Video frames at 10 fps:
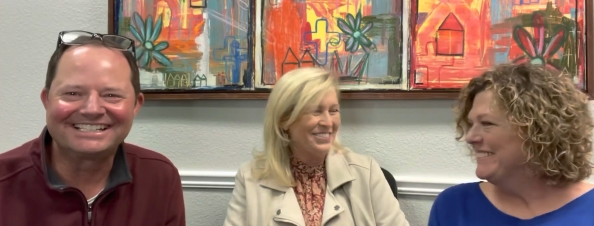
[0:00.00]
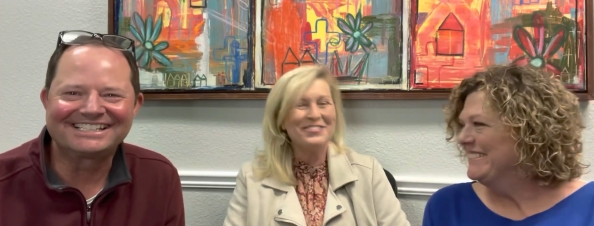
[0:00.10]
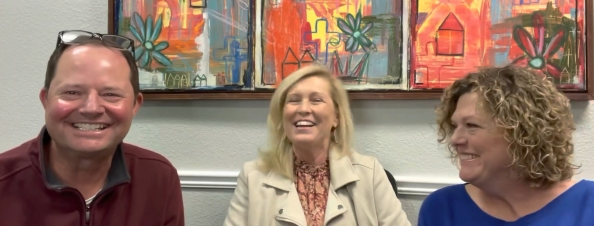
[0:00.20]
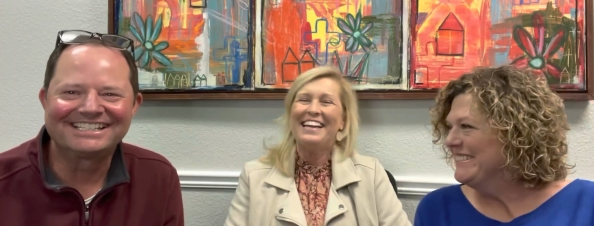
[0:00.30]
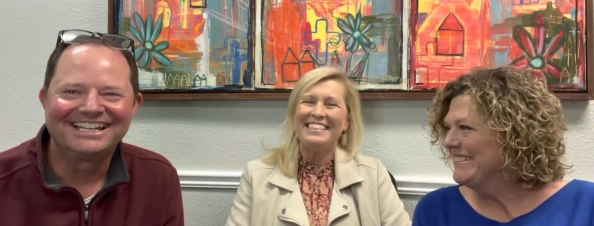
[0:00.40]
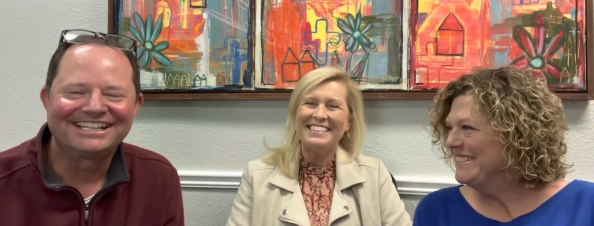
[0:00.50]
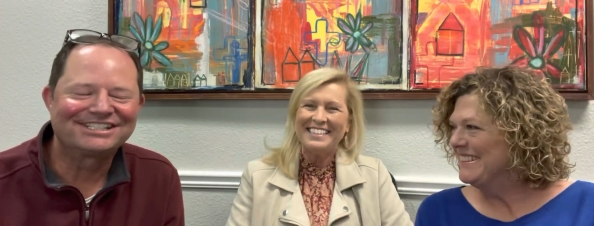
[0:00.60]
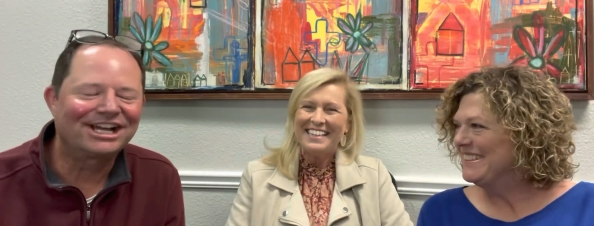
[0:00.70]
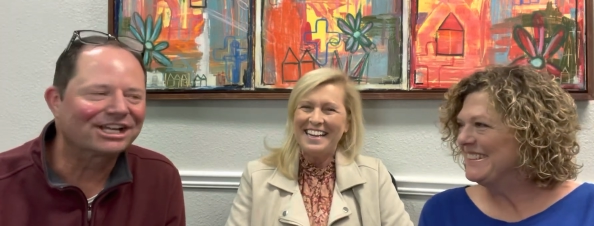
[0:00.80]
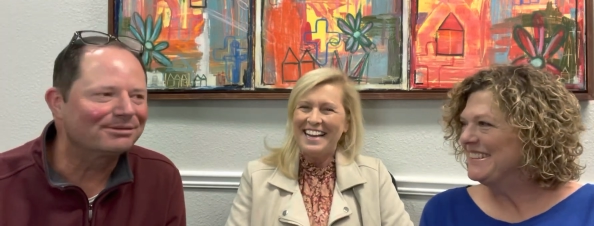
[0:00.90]
Speaker 1: great.
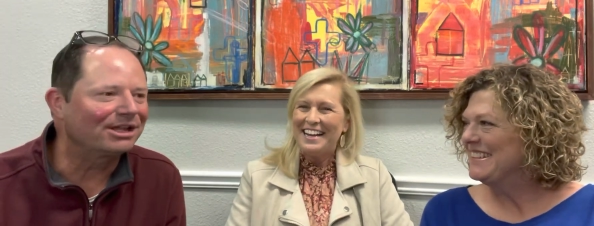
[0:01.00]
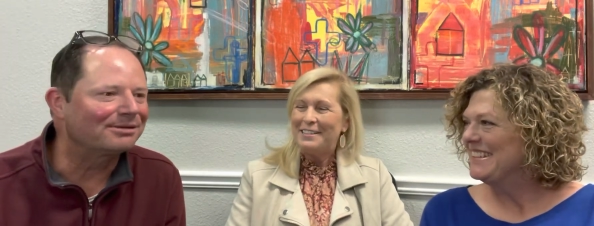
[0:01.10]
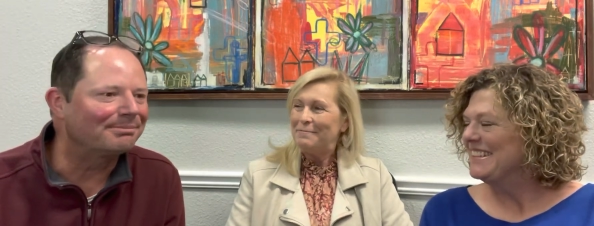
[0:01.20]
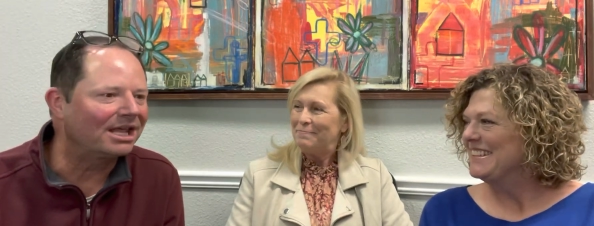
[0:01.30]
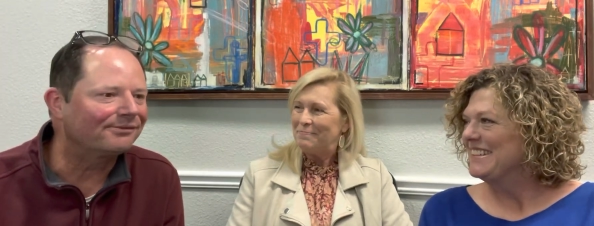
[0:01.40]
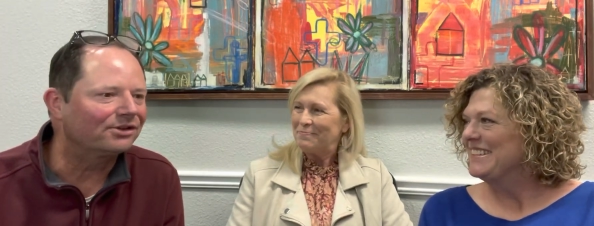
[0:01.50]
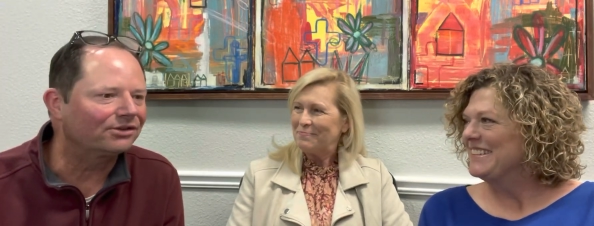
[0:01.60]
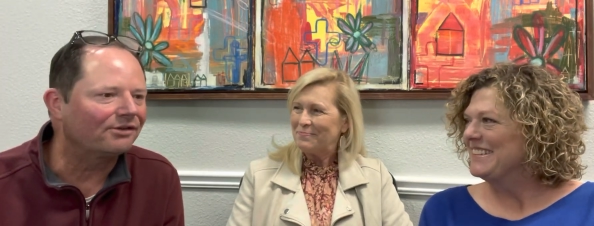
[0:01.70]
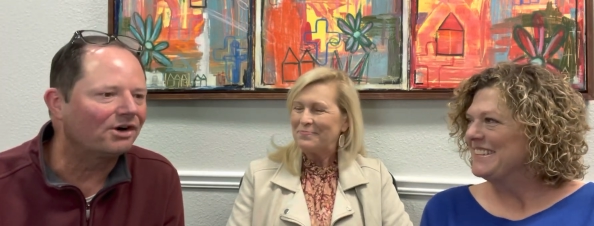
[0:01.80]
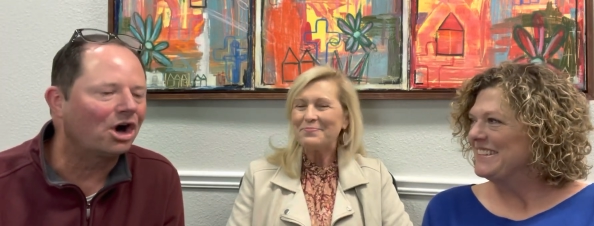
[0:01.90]
Speaker 2: Talking about the
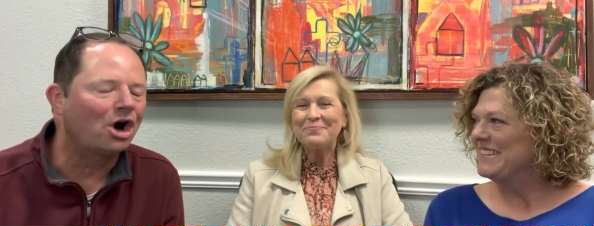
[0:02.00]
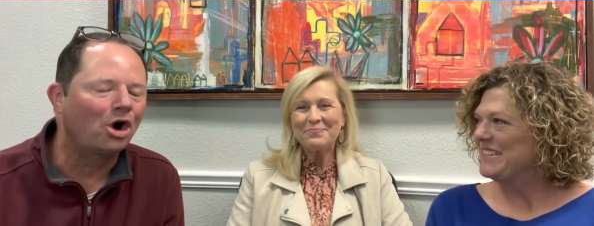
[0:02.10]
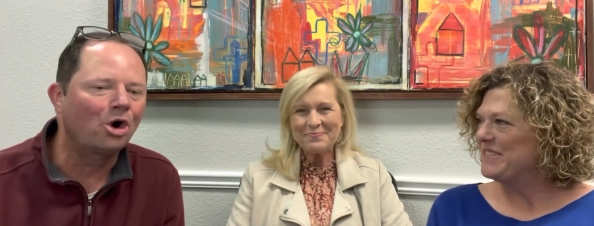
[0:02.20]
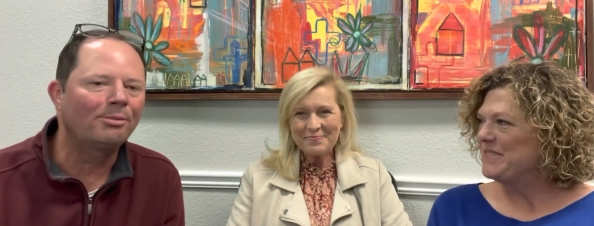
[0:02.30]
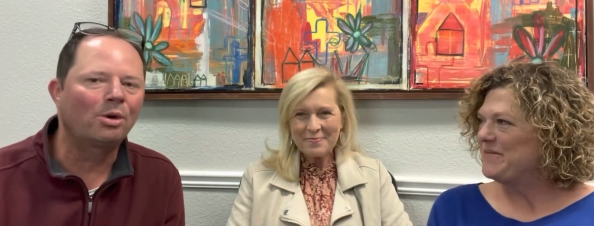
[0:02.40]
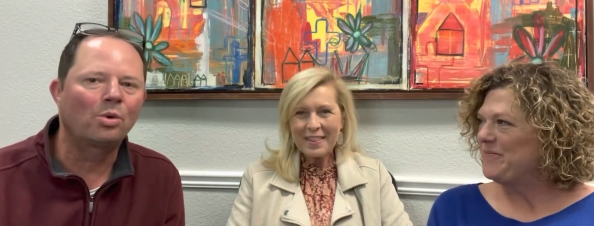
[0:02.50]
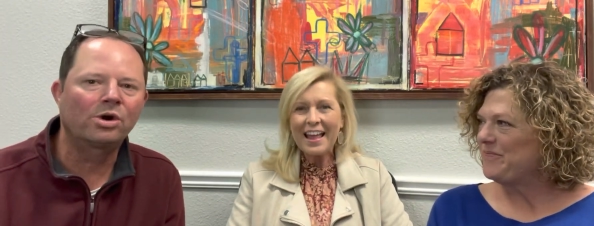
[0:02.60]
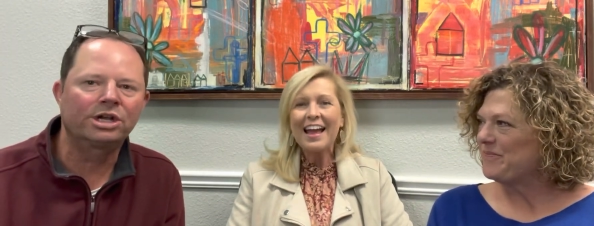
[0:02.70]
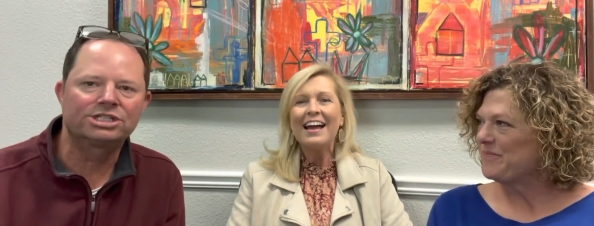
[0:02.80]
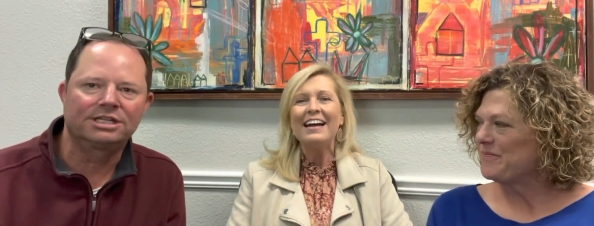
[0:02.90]
benefits of a home
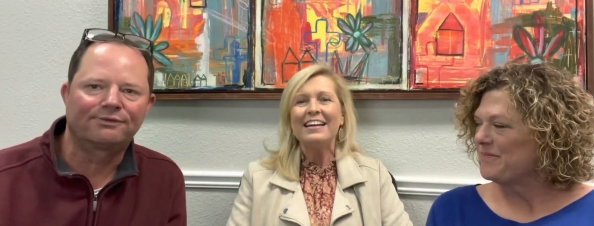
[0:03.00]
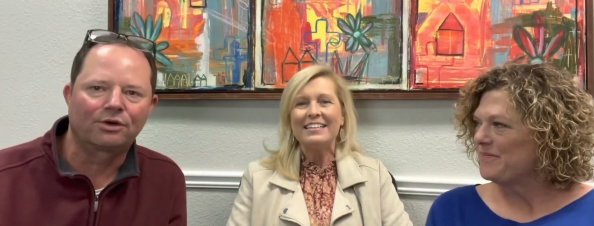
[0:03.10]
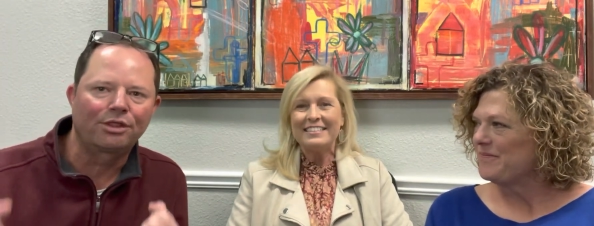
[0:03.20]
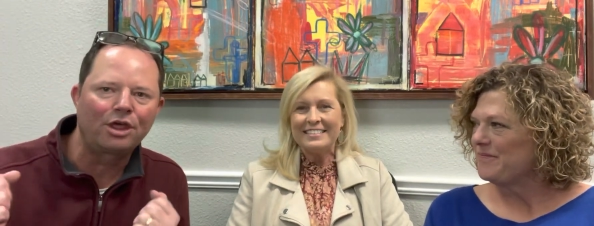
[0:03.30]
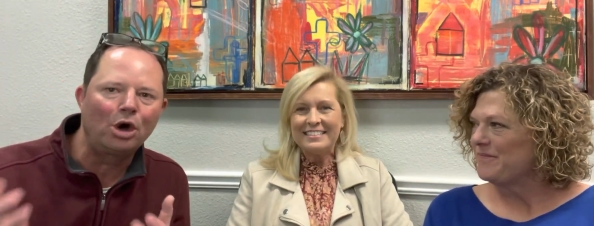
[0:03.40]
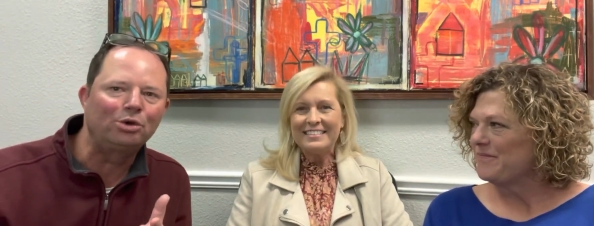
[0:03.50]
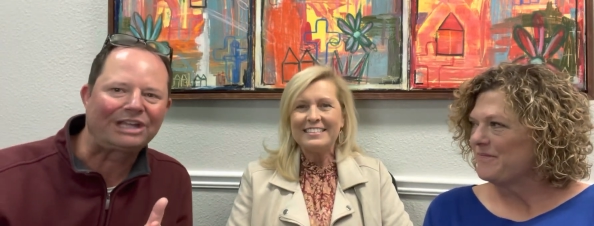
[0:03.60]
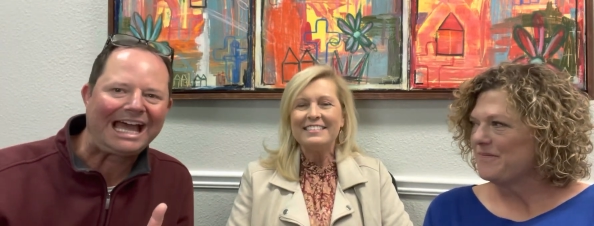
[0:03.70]
warranty. For those